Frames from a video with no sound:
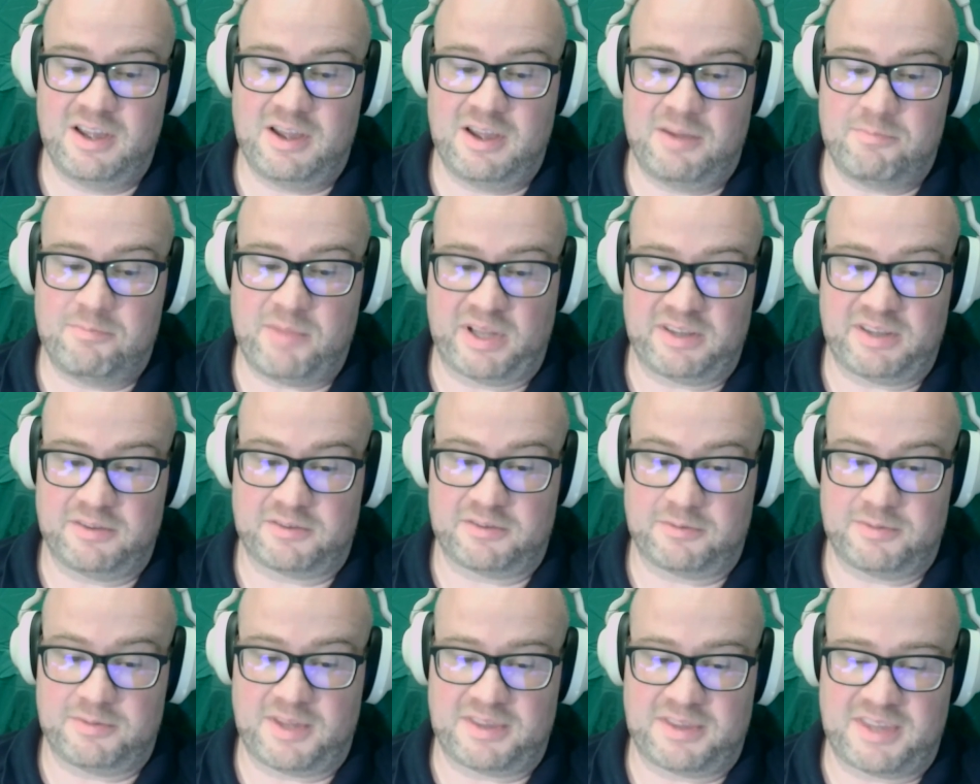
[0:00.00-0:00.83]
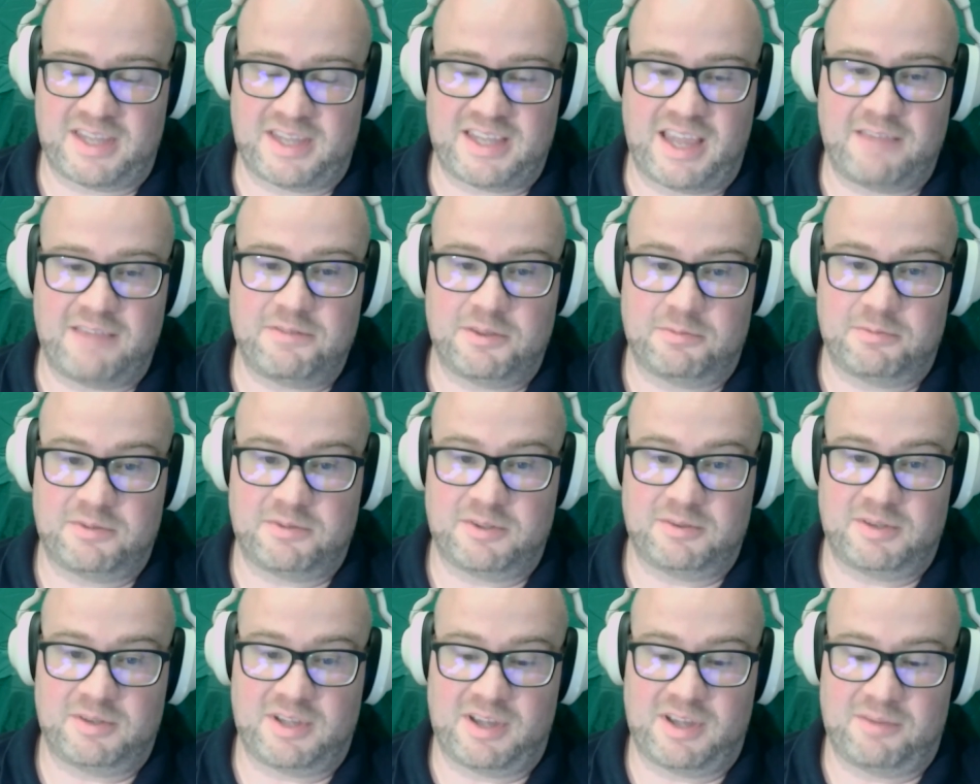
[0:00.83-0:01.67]
mechanism that they gave them
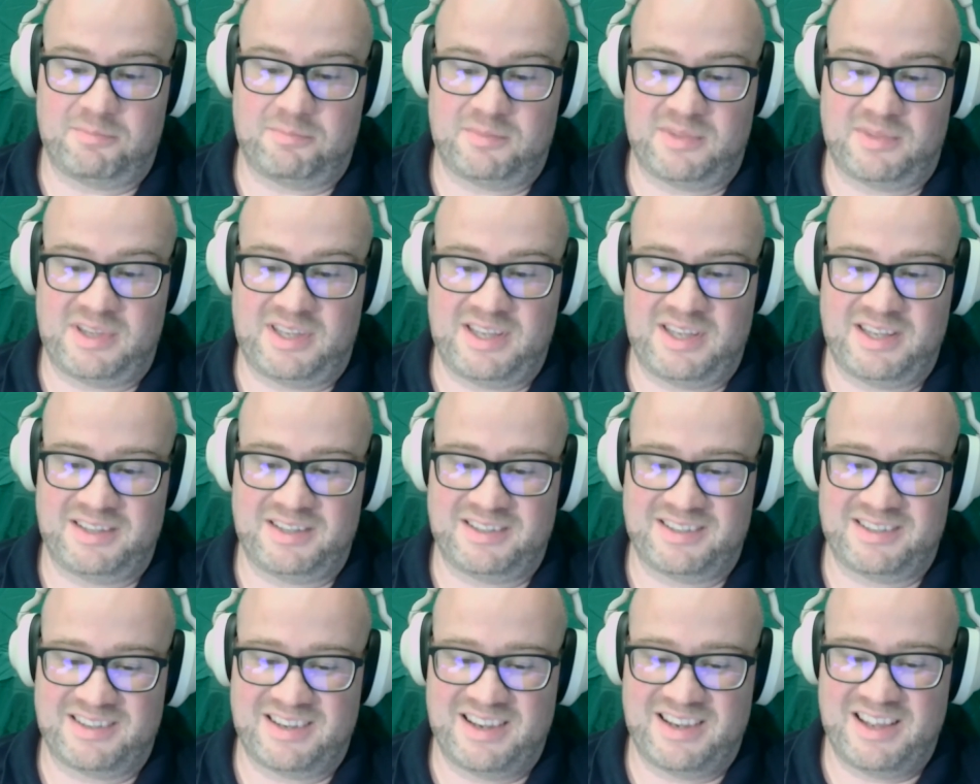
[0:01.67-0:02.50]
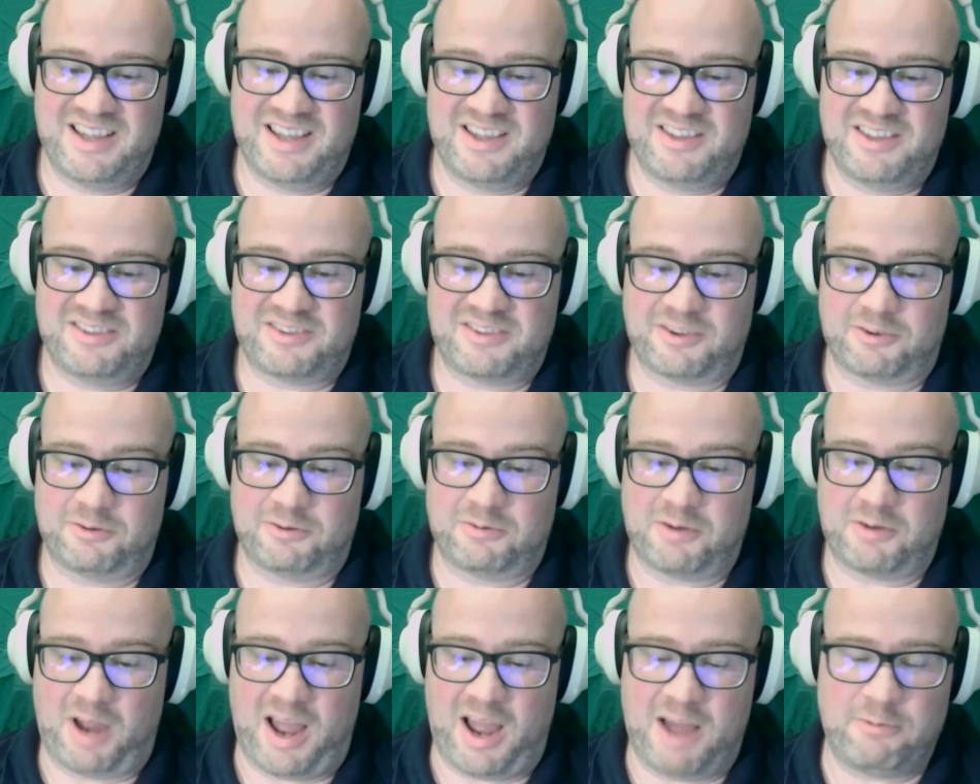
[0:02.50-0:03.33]
to come in.
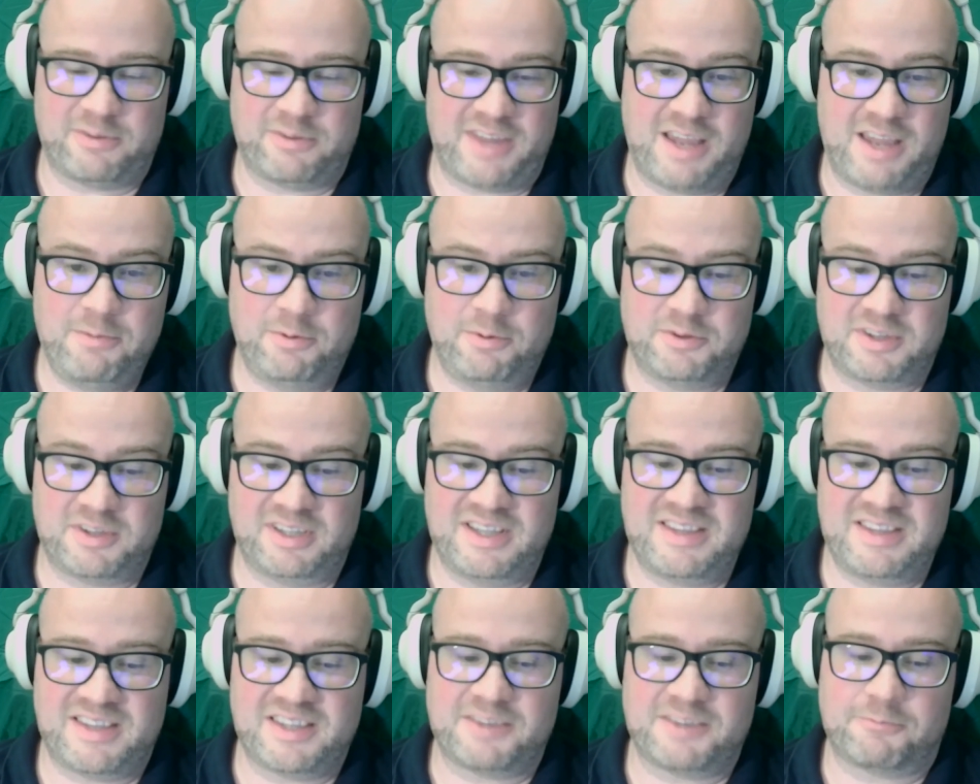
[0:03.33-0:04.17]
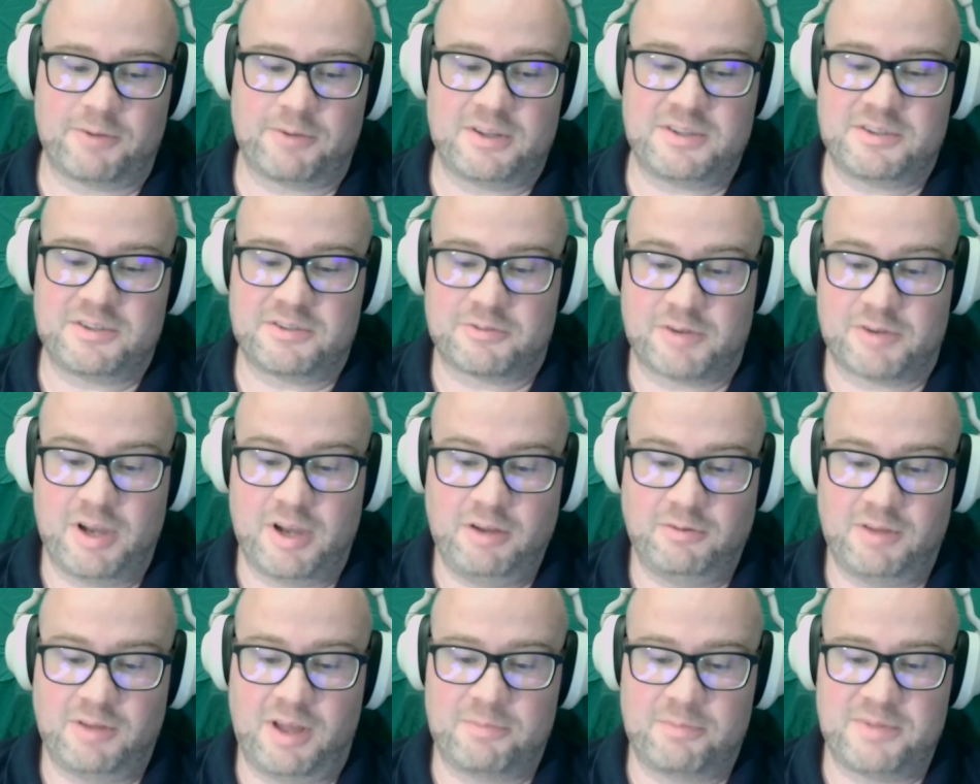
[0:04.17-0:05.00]
So I was able to at least get the friendly
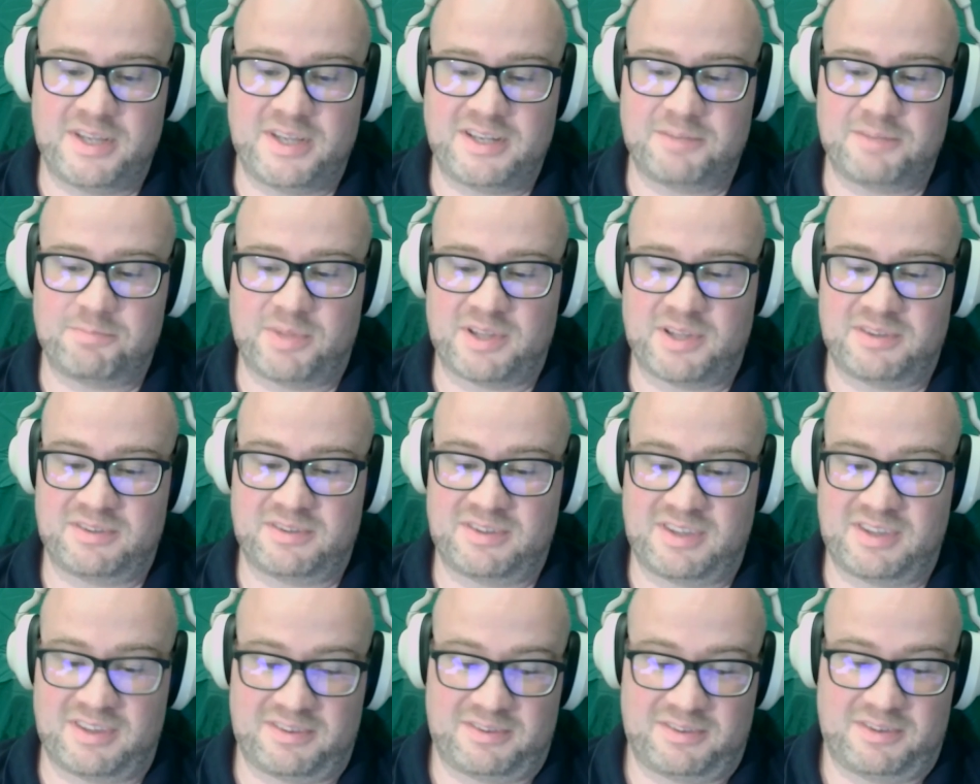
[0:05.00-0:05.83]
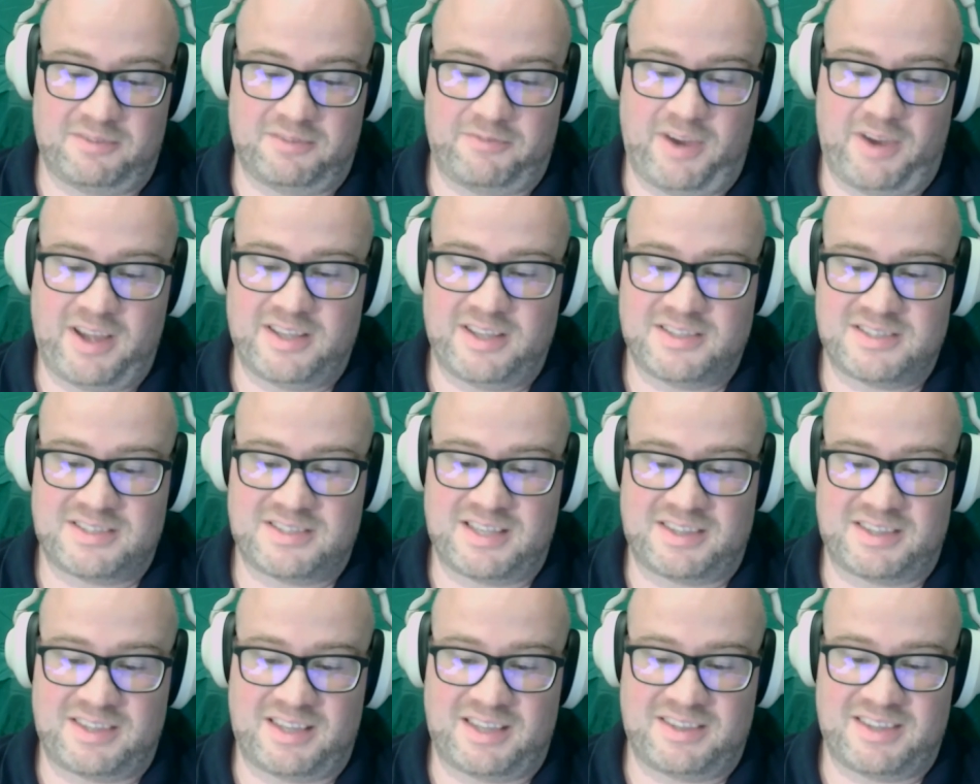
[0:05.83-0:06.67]
URL updated, but this device
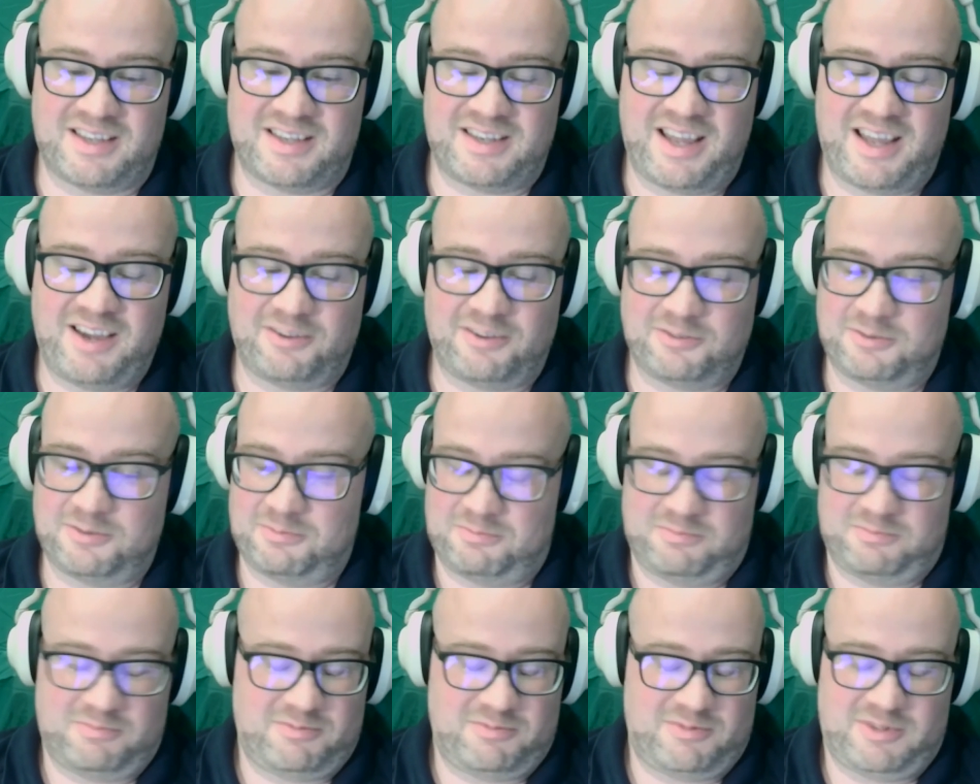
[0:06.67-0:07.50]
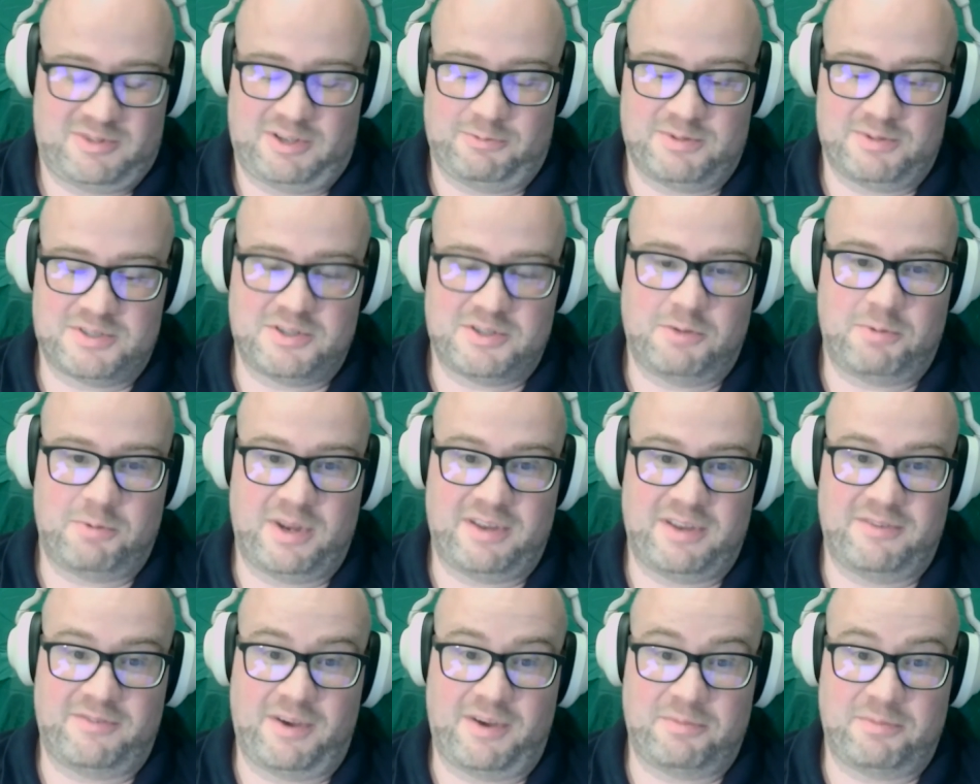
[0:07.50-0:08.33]
that they sent out, there was no
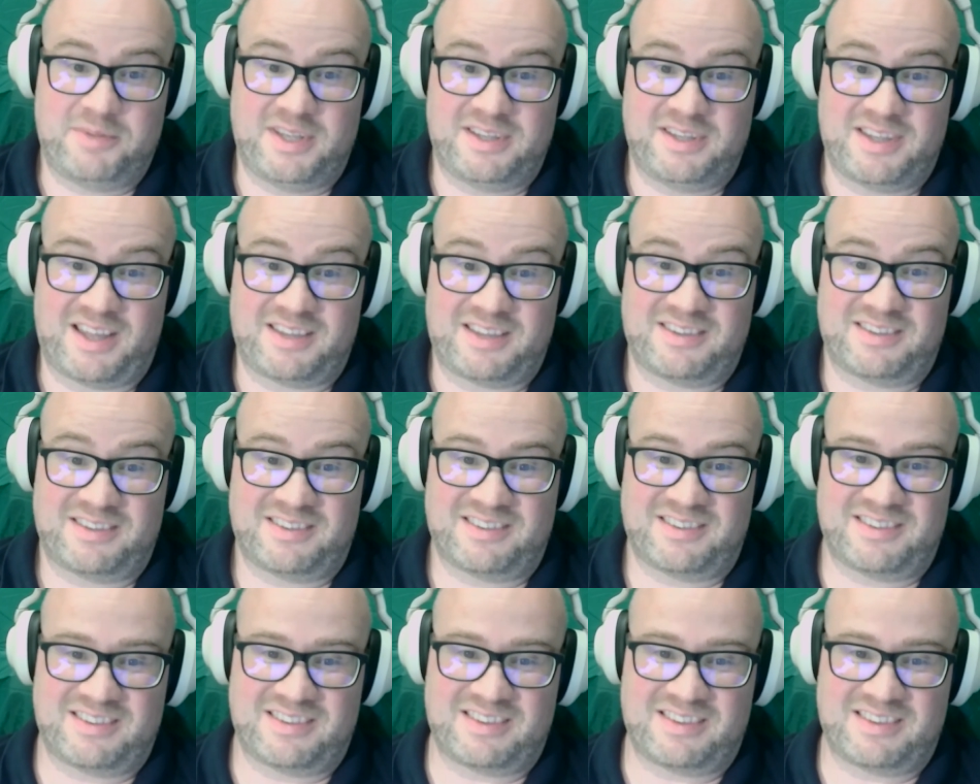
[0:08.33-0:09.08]
way of updating that.